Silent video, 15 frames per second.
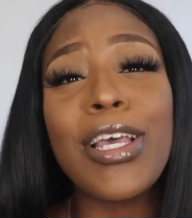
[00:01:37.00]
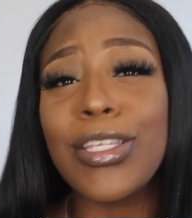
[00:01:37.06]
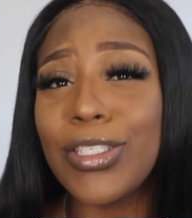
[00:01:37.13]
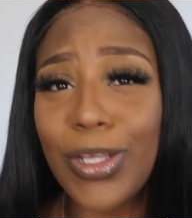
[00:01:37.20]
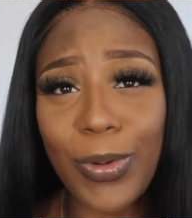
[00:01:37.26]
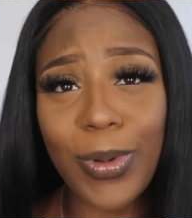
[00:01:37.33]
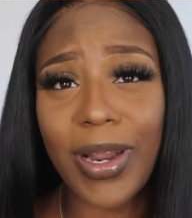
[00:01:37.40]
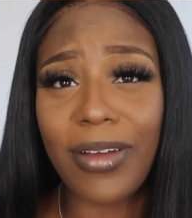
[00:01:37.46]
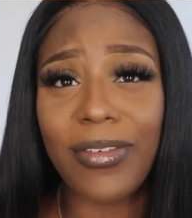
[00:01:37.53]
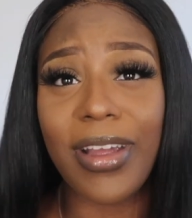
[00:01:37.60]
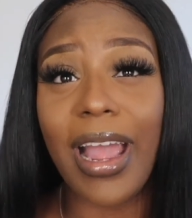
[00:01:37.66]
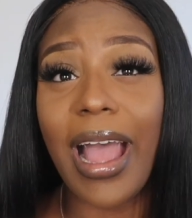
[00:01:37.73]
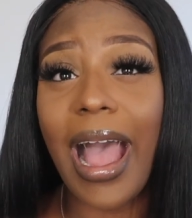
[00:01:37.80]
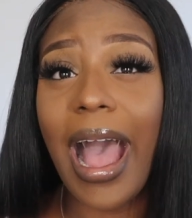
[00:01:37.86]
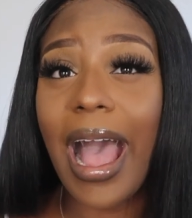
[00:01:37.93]
So
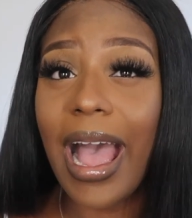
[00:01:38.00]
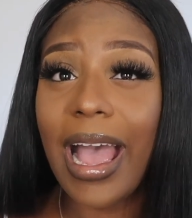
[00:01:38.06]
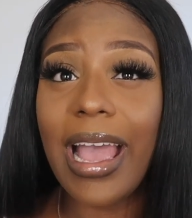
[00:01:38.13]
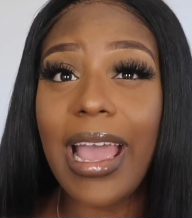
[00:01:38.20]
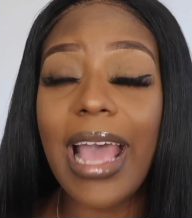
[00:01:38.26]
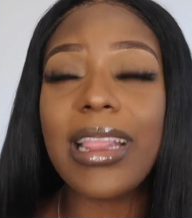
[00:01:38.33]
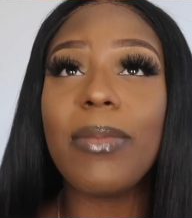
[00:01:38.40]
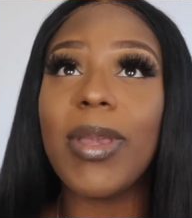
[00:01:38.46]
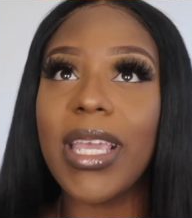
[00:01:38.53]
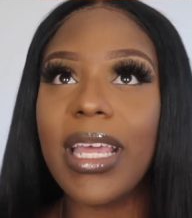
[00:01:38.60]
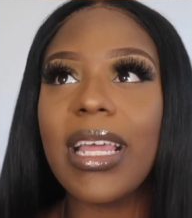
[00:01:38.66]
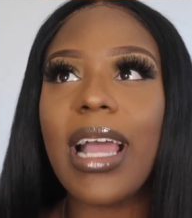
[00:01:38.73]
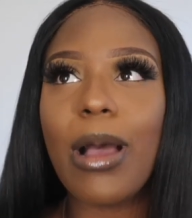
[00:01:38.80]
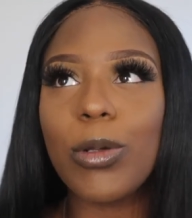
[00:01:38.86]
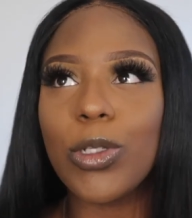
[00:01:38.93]
whatever. I At the
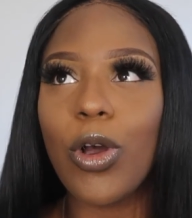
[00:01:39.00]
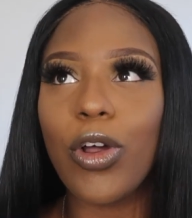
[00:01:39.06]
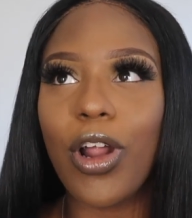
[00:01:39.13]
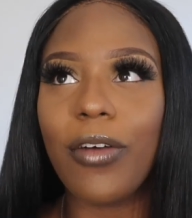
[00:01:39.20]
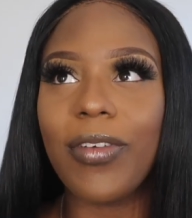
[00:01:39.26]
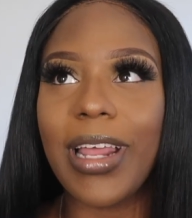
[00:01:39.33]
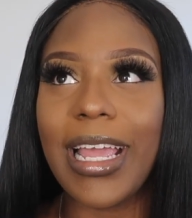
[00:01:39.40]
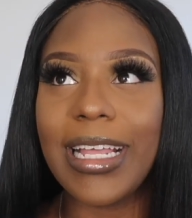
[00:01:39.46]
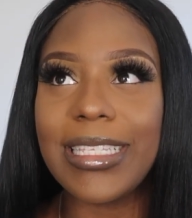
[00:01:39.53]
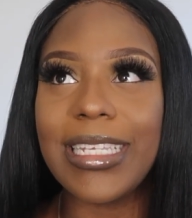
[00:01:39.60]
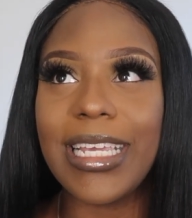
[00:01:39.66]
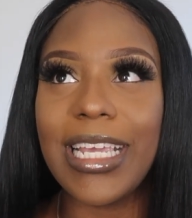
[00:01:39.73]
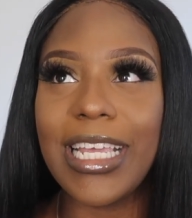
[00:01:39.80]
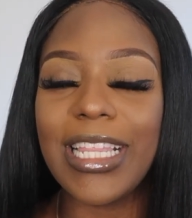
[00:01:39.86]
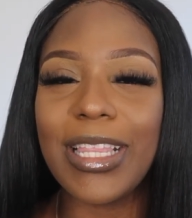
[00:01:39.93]
beginning, I was going off of the
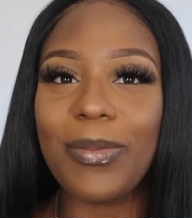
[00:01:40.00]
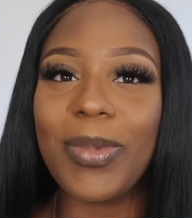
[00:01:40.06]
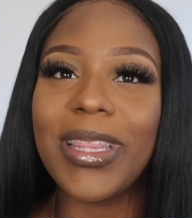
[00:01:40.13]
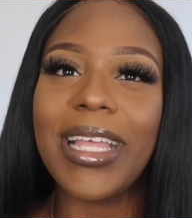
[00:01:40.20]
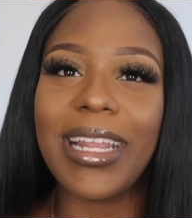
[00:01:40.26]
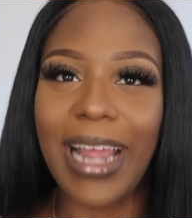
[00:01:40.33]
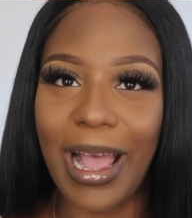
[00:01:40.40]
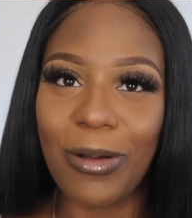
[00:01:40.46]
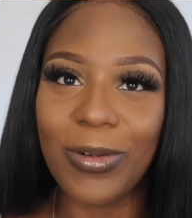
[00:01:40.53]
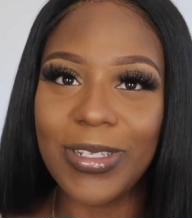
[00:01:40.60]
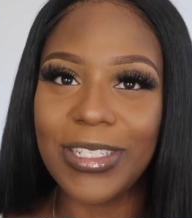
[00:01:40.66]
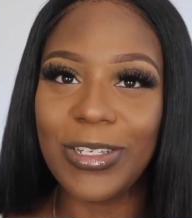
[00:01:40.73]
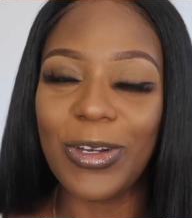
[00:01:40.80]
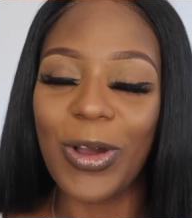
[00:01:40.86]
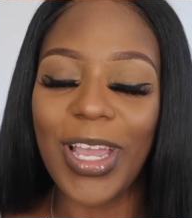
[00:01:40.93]
18th, but then I
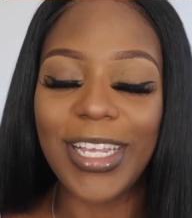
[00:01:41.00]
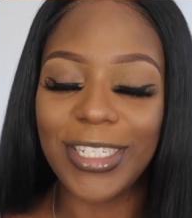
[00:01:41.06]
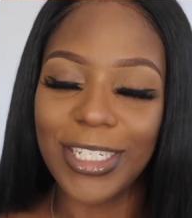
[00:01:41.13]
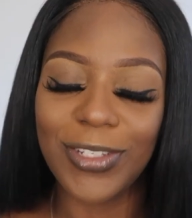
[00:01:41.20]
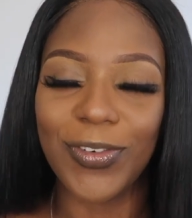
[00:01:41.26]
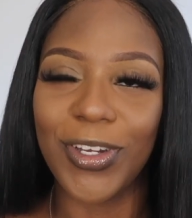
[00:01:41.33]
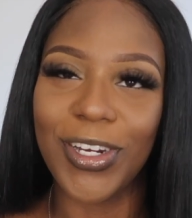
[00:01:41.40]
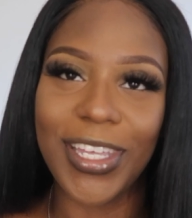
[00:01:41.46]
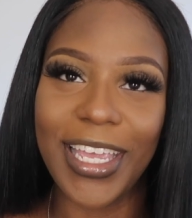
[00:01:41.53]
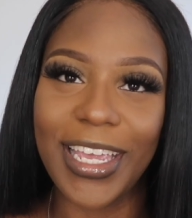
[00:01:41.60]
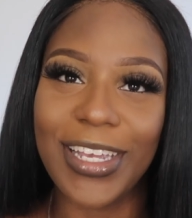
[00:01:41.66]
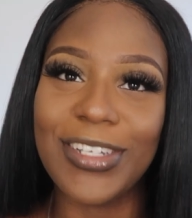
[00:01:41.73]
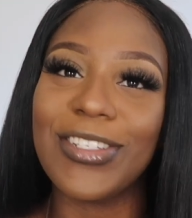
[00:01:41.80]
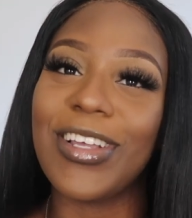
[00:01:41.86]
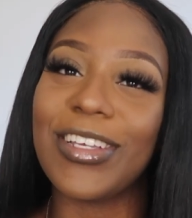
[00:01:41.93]
was, you know, anxious for her to
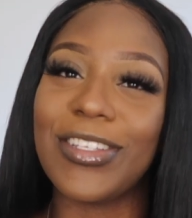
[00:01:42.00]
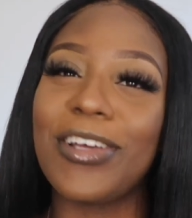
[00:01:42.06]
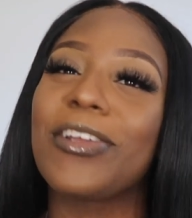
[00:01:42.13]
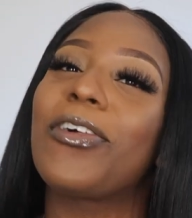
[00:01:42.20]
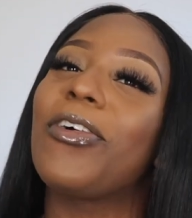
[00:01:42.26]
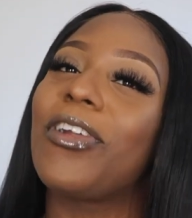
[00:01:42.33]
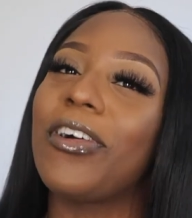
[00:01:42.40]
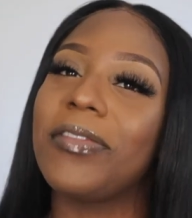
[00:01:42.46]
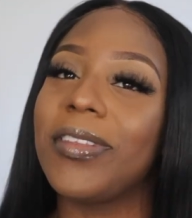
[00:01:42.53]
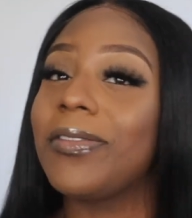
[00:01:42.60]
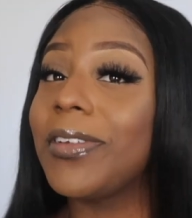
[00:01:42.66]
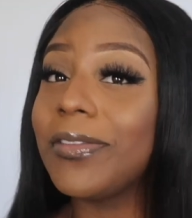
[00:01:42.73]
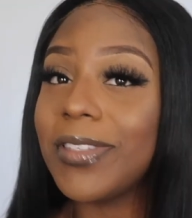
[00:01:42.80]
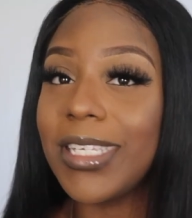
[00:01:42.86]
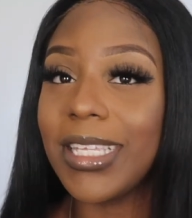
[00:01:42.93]
get here. So I started going off the
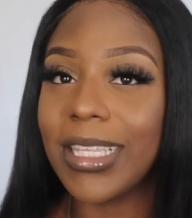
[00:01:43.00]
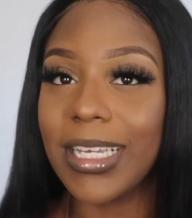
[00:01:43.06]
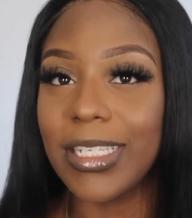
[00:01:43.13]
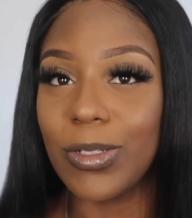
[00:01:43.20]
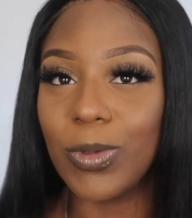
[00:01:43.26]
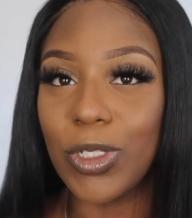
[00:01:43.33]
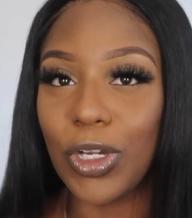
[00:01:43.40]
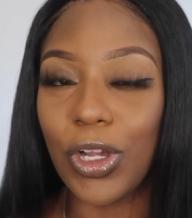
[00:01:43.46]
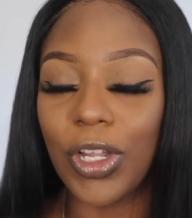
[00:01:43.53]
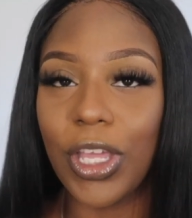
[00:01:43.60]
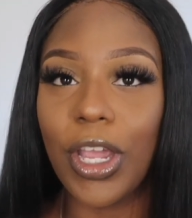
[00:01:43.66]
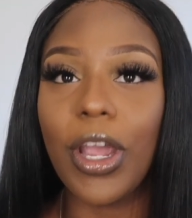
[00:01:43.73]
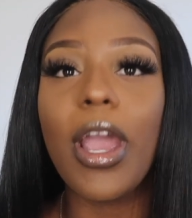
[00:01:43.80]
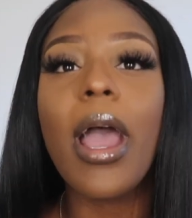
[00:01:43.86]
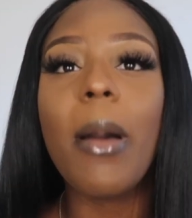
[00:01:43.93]
15th because it was
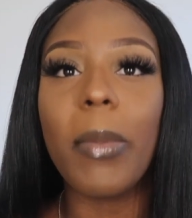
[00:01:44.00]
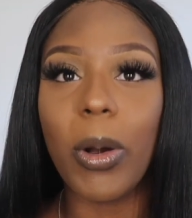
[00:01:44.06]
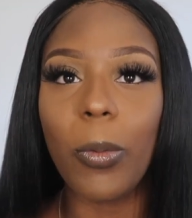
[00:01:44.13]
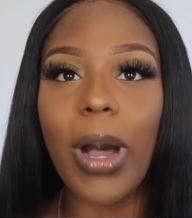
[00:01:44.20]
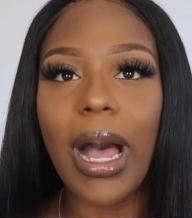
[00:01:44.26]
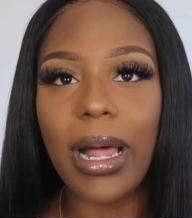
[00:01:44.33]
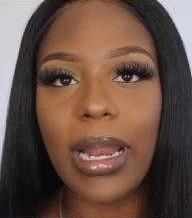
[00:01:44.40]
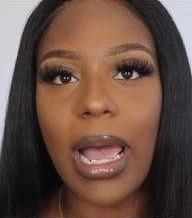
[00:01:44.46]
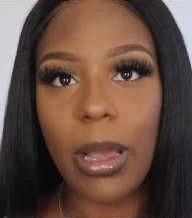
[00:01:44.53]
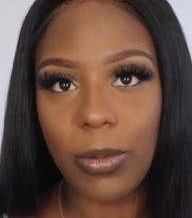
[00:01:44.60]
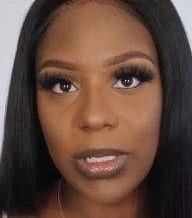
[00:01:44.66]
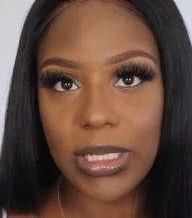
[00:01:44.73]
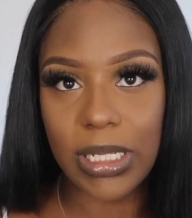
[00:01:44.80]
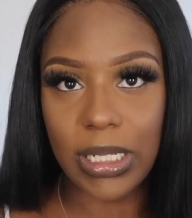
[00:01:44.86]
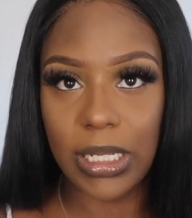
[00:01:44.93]
earlier. But while I
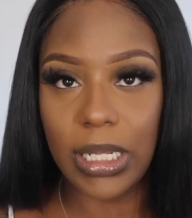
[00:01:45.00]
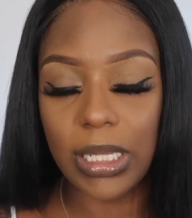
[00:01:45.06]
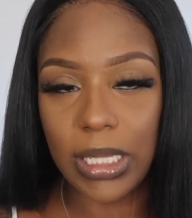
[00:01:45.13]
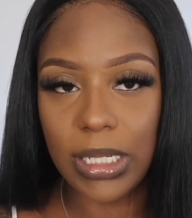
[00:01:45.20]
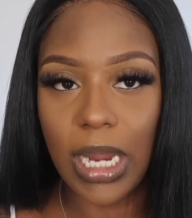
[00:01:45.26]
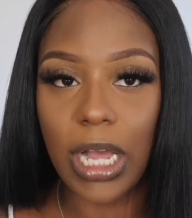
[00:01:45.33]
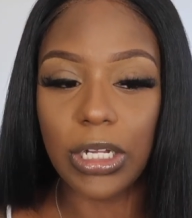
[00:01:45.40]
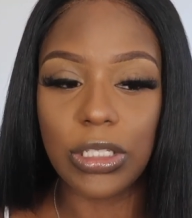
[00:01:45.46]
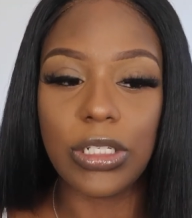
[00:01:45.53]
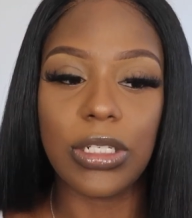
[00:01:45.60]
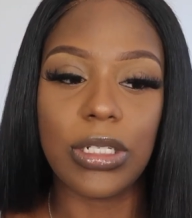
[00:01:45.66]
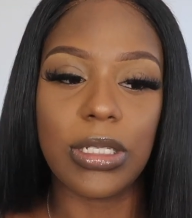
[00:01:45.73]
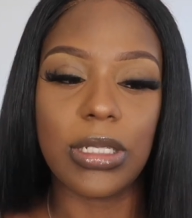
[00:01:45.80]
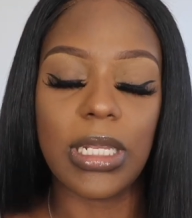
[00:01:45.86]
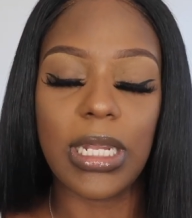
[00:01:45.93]
was in the
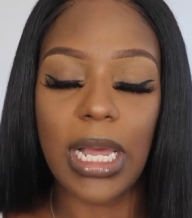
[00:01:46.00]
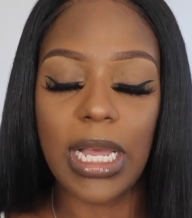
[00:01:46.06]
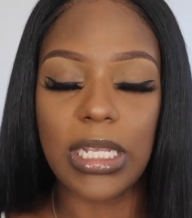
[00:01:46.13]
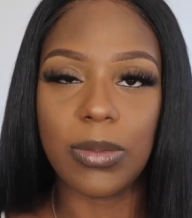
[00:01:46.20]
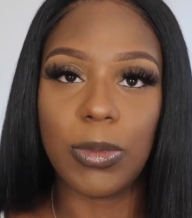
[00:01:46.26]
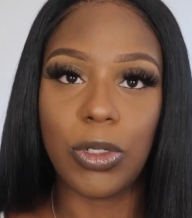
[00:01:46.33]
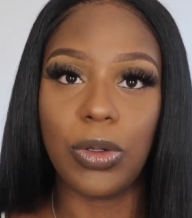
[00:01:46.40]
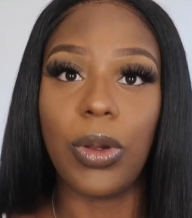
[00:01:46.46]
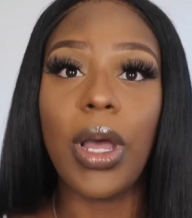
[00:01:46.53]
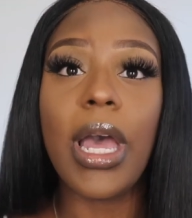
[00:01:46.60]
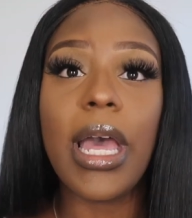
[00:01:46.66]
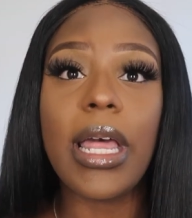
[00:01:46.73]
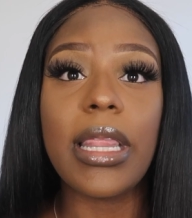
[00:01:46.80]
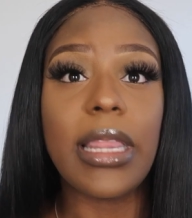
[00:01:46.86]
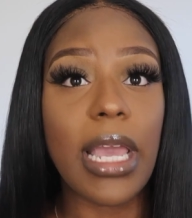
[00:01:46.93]
doctors in the hospital,
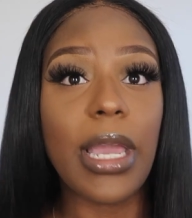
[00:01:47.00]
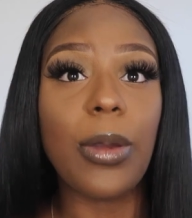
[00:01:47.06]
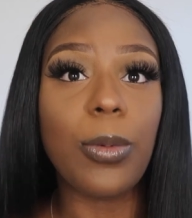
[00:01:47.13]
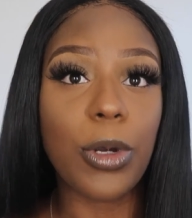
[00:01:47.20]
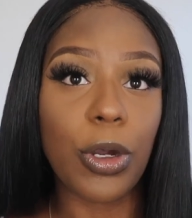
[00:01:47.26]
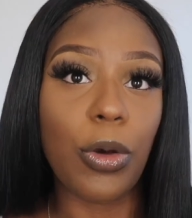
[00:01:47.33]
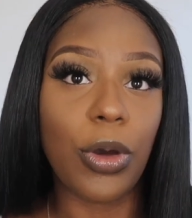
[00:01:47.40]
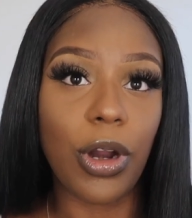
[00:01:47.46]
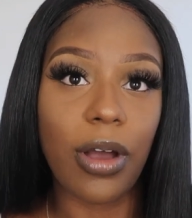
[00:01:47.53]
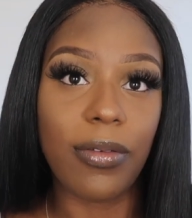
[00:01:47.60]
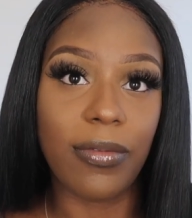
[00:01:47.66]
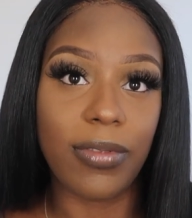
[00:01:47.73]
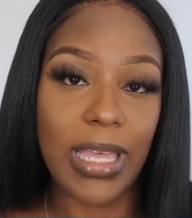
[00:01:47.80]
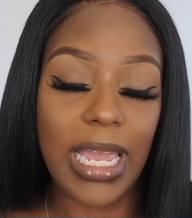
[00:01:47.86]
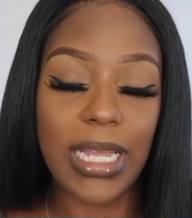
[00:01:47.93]
they were going
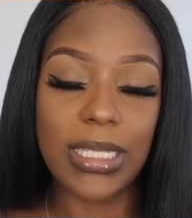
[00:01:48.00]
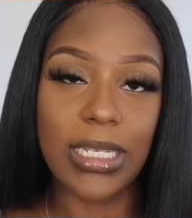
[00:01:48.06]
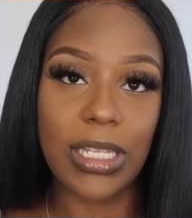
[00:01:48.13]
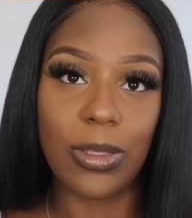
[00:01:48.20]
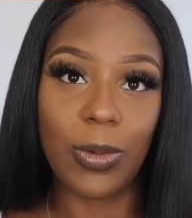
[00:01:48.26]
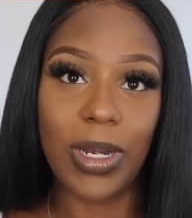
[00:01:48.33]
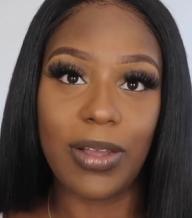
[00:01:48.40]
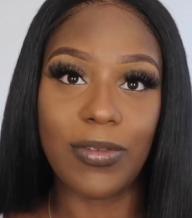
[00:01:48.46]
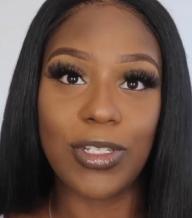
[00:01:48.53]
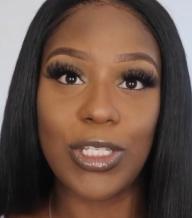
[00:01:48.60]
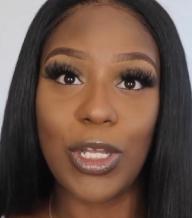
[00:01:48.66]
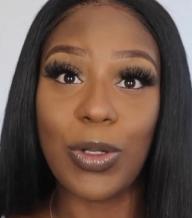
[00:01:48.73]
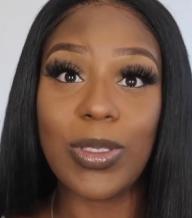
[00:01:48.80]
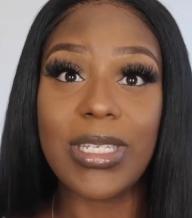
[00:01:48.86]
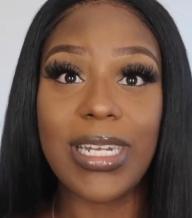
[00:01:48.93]
off of the 18th or whatever.
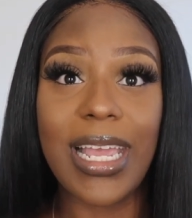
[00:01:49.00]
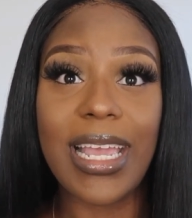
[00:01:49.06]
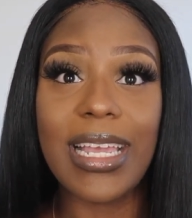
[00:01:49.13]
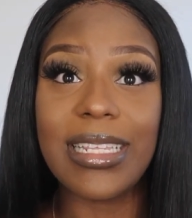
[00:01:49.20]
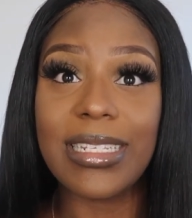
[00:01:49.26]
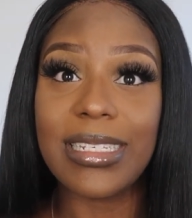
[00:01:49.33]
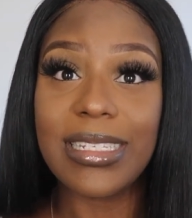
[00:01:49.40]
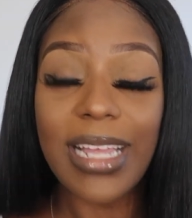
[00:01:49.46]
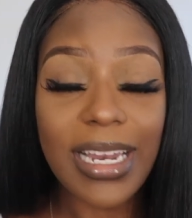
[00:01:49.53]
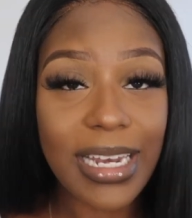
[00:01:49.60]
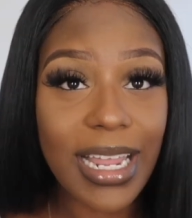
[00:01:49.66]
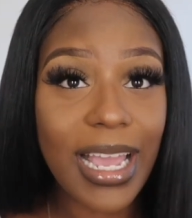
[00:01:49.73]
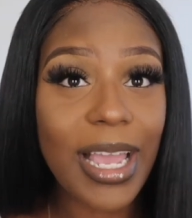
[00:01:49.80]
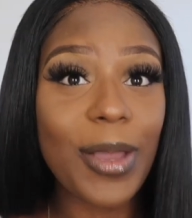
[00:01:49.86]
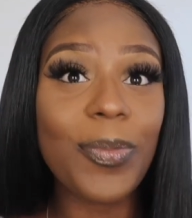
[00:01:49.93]
So today is a
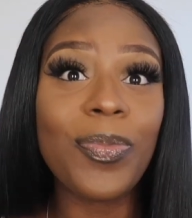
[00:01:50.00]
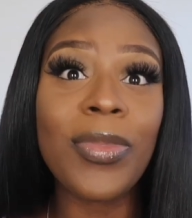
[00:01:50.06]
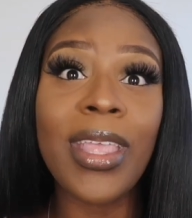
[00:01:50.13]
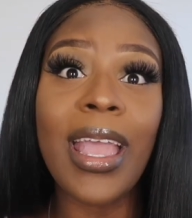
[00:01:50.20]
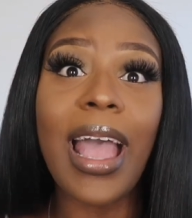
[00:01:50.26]
Sunday.